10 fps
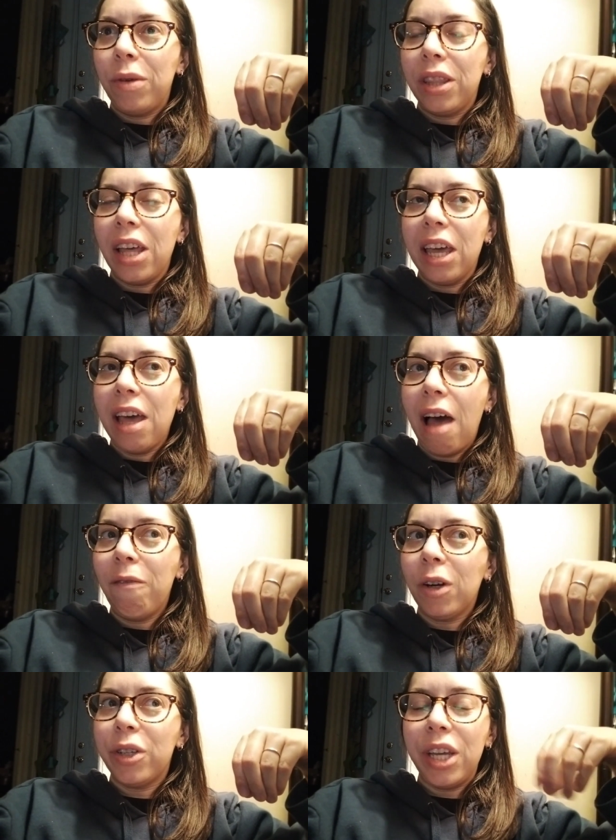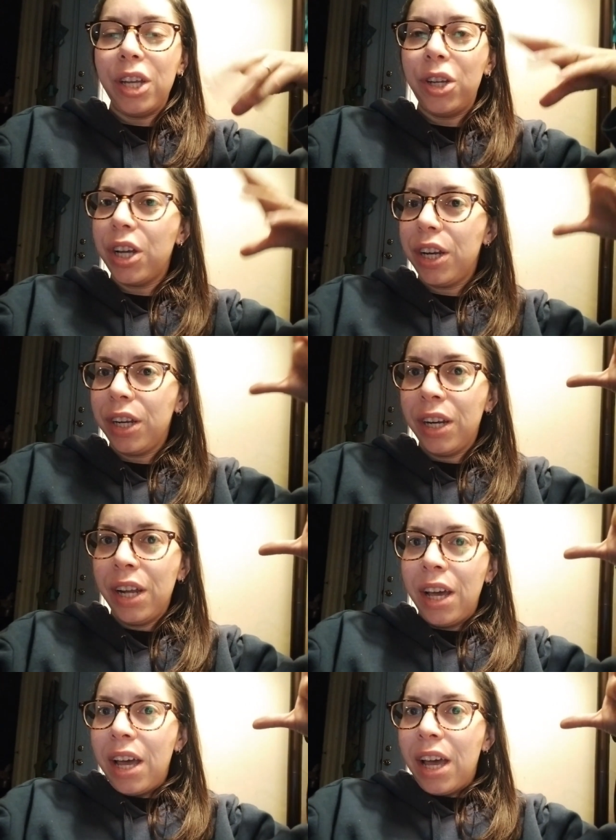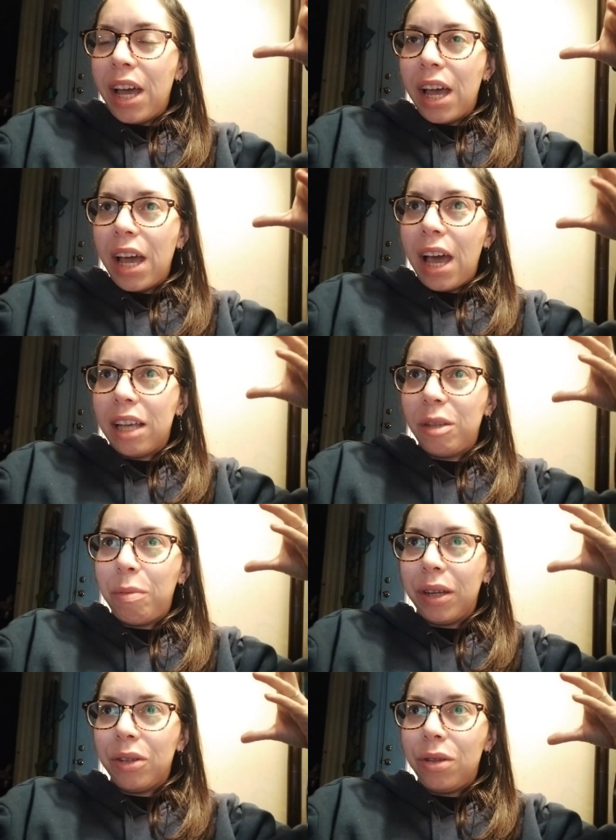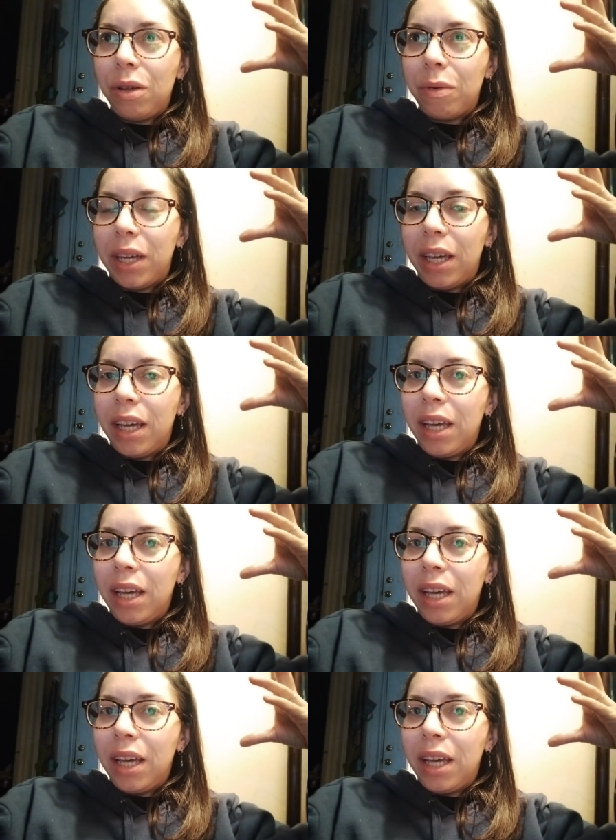like conversation aspects to it.